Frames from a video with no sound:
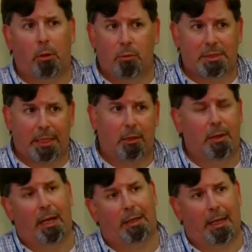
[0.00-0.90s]
balloon sticker
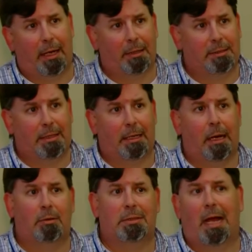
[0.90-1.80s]
that they can stick
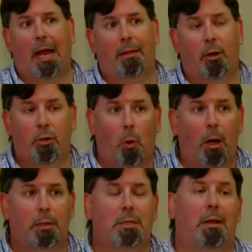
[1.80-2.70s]
outside their
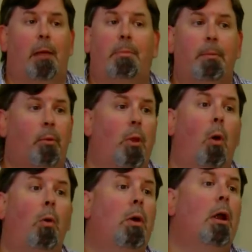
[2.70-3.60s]
door to let people
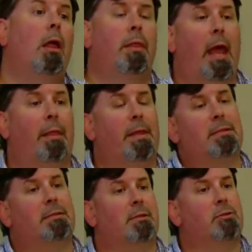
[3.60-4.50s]
know that
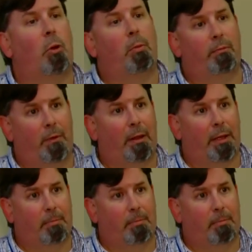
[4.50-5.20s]
this is a sober friendly